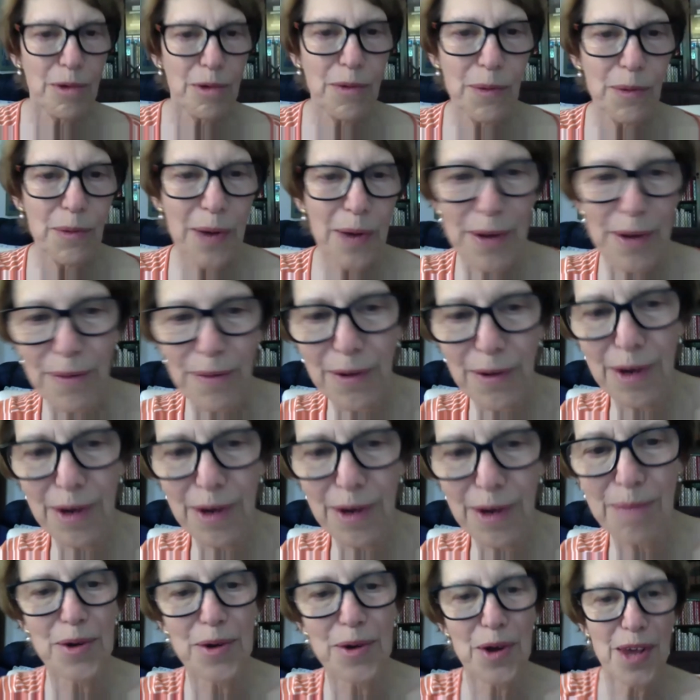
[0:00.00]
away
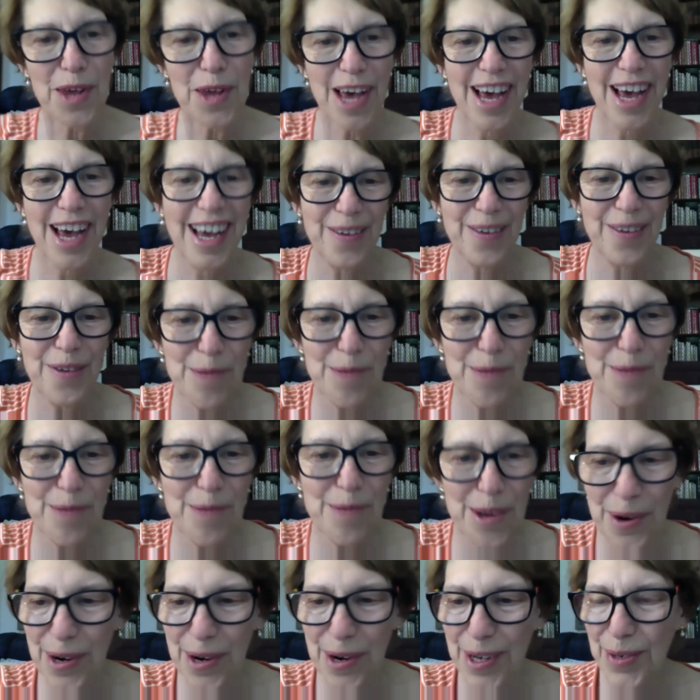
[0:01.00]
from the
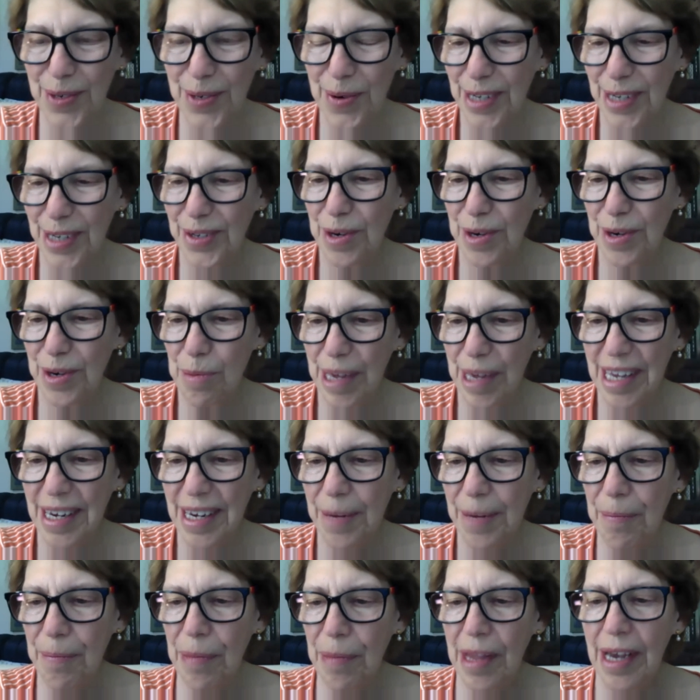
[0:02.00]
noise question a
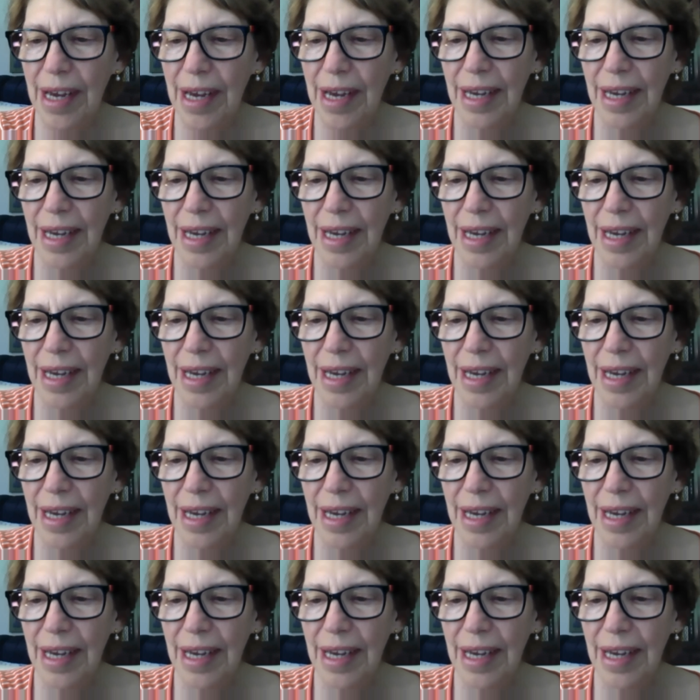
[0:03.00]
bit.